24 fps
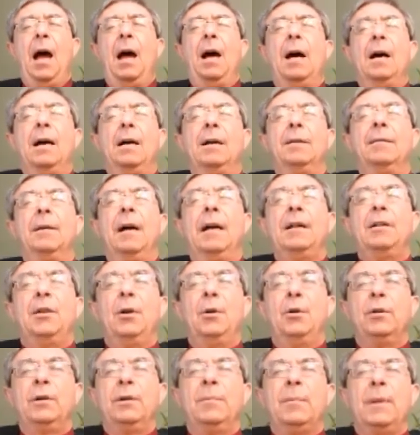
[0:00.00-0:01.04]
uh, I
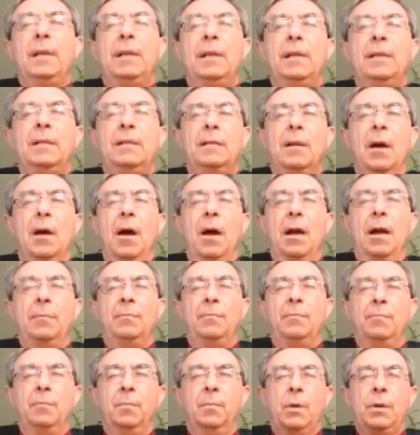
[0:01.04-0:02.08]
told him that his, I
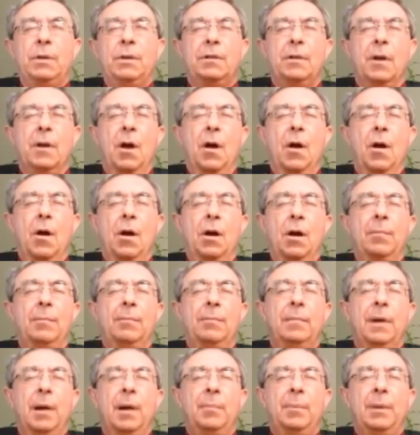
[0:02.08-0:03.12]
put his
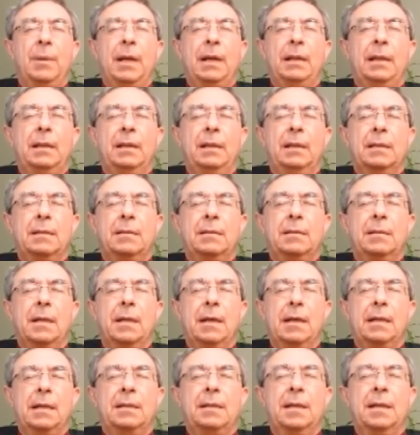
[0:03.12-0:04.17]
arm up like this,
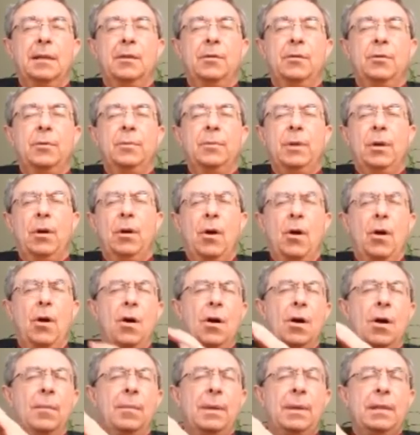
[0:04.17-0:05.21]
and I said to him, your
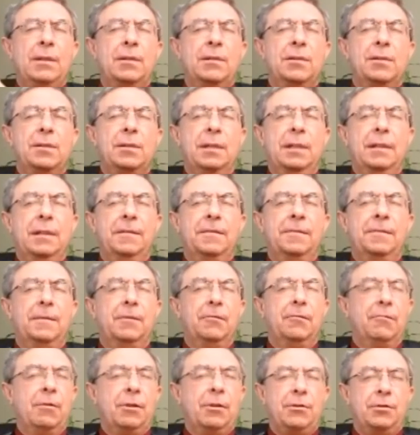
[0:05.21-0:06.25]
arm is stiff
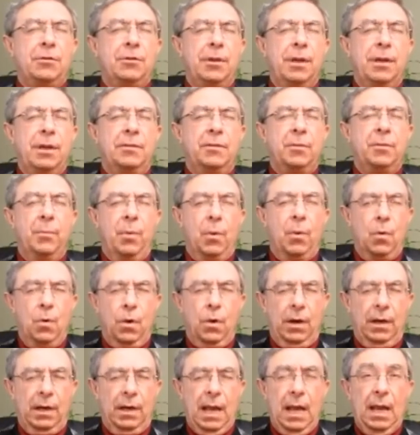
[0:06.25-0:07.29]
and rigid as a
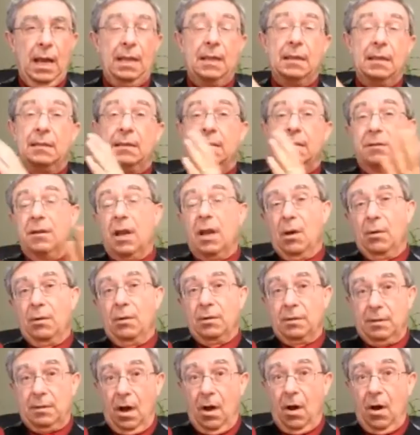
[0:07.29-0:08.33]
board. This is known
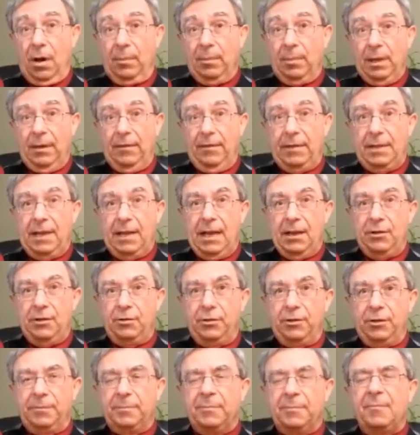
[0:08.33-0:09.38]
as arm
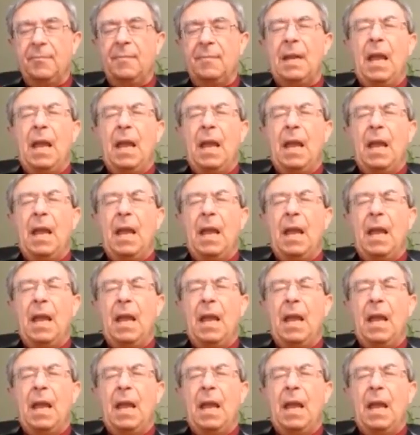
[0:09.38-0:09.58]
levitation.